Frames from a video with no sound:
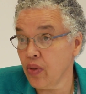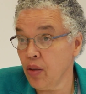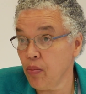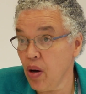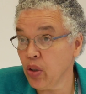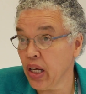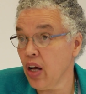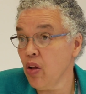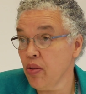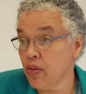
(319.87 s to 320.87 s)
in public
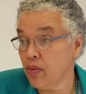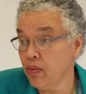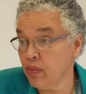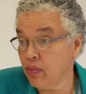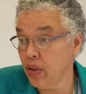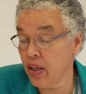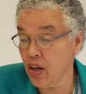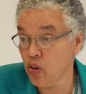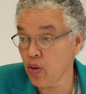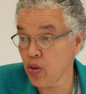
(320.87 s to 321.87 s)
health and
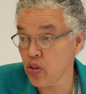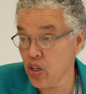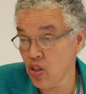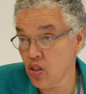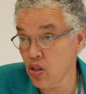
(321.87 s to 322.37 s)
our criminal justice